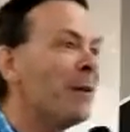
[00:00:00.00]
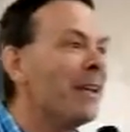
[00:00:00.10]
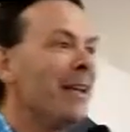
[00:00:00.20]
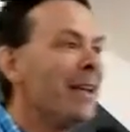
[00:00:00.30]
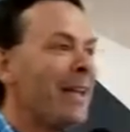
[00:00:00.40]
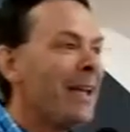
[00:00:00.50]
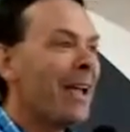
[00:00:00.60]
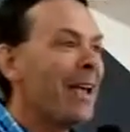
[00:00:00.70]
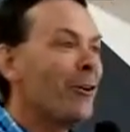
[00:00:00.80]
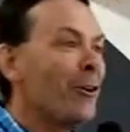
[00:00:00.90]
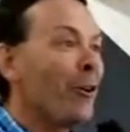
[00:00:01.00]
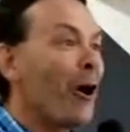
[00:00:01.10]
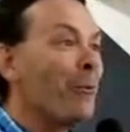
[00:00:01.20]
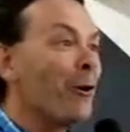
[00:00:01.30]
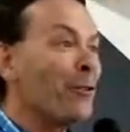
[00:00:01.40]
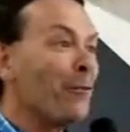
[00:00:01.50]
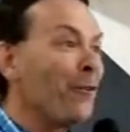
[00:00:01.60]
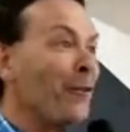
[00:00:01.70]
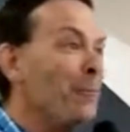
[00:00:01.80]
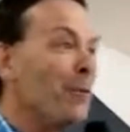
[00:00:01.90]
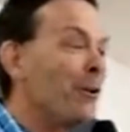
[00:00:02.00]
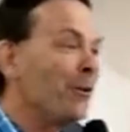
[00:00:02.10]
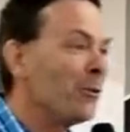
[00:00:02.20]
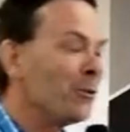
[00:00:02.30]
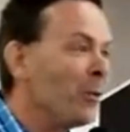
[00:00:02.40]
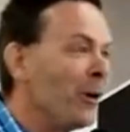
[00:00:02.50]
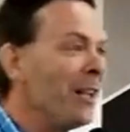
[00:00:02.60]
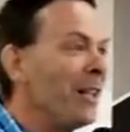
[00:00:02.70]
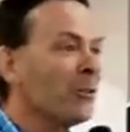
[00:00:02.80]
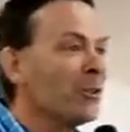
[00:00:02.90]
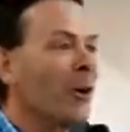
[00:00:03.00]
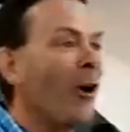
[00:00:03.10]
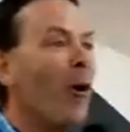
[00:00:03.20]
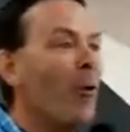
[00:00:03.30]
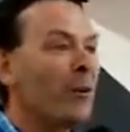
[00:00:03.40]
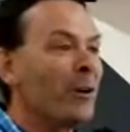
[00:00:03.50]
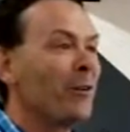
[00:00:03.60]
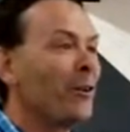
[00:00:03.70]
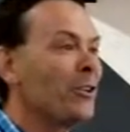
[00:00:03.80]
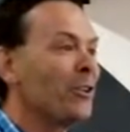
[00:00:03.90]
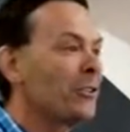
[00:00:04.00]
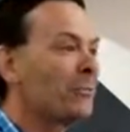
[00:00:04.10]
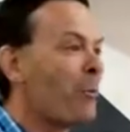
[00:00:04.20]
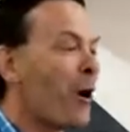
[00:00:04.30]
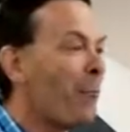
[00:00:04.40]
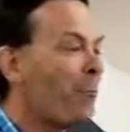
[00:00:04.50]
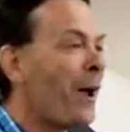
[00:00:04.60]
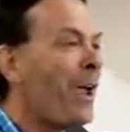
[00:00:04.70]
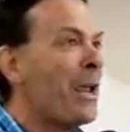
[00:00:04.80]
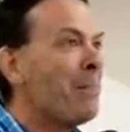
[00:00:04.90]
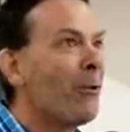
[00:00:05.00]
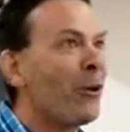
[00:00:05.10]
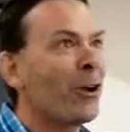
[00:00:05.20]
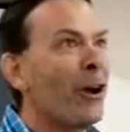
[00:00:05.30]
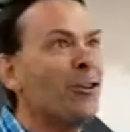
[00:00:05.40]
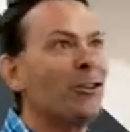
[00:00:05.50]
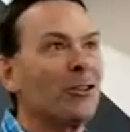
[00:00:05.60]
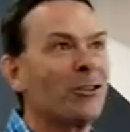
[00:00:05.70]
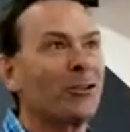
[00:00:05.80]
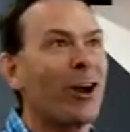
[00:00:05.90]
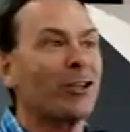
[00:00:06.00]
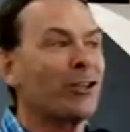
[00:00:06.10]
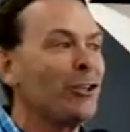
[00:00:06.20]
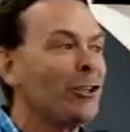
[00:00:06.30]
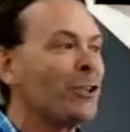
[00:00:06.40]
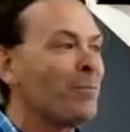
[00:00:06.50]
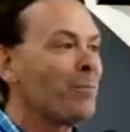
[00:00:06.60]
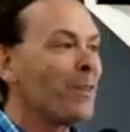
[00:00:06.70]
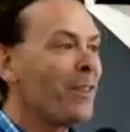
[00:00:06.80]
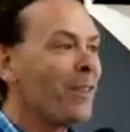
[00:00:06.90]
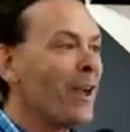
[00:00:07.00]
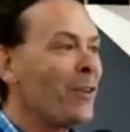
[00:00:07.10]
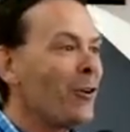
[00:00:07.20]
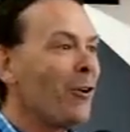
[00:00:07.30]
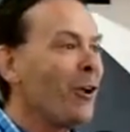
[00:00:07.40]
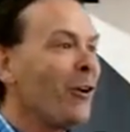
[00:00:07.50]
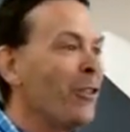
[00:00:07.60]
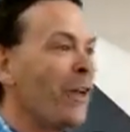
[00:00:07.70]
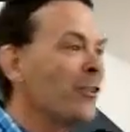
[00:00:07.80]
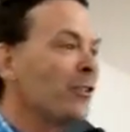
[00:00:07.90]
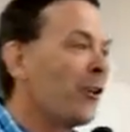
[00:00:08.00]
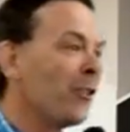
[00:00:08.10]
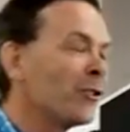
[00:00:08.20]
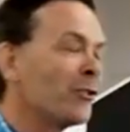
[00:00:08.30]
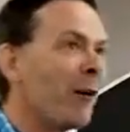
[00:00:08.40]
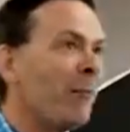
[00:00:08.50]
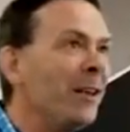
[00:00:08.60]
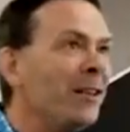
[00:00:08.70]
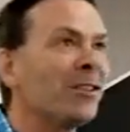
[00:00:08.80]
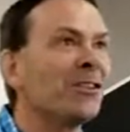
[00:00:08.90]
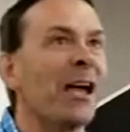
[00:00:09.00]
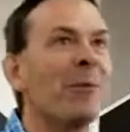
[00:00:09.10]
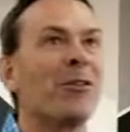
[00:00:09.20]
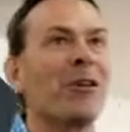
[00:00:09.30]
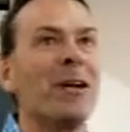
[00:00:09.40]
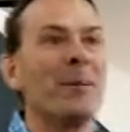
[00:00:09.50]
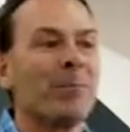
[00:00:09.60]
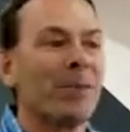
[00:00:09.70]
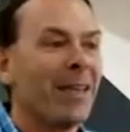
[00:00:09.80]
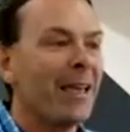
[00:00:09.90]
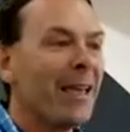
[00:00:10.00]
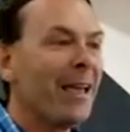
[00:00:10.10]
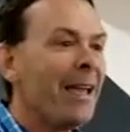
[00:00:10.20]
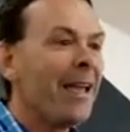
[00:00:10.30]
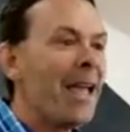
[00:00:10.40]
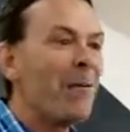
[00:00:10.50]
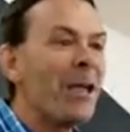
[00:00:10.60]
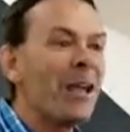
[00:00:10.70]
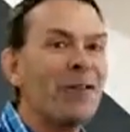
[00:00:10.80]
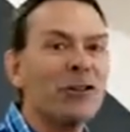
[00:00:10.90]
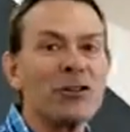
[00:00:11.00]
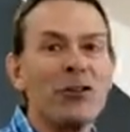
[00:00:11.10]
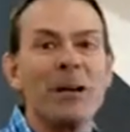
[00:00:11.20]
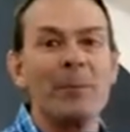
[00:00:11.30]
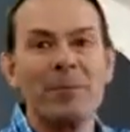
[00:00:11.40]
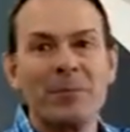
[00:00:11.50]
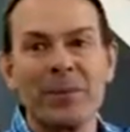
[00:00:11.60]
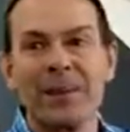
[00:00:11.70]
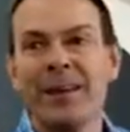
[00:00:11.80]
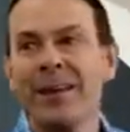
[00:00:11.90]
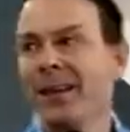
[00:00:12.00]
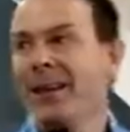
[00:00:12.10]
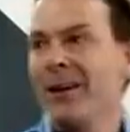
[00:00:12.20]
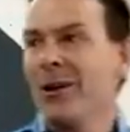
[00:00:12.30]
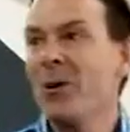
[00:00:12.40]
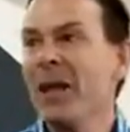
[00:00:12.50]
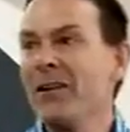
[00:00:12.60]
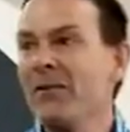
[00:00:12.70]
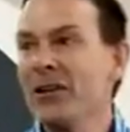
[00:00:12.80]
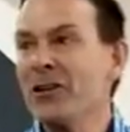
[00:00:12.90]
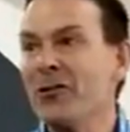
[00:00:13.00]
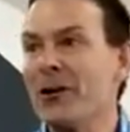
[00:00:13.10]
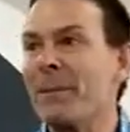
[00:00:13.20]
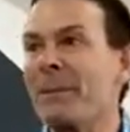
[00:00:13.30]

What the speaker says: And I got home on the flu because it was windy, it was cold, but I just obeyed my coach's instructions. The other guy on the other side of the scrum, he did the same thing. And we had a victory. We had a victory.